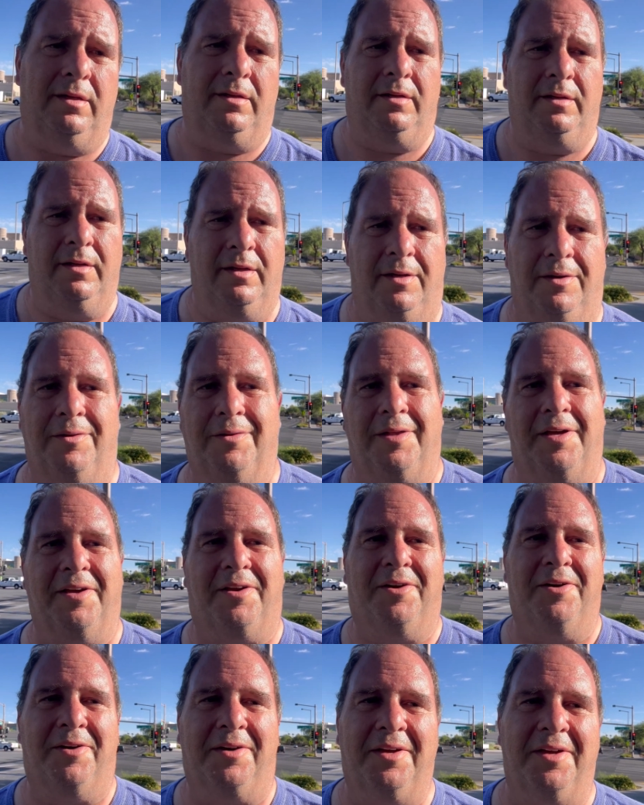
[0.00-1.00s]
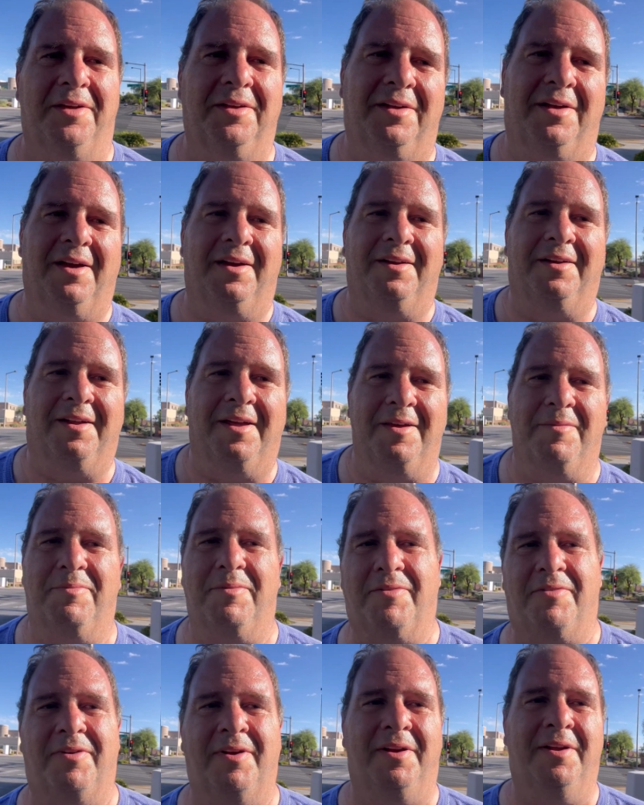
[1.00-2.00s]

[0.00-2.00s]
you know, like cooking type of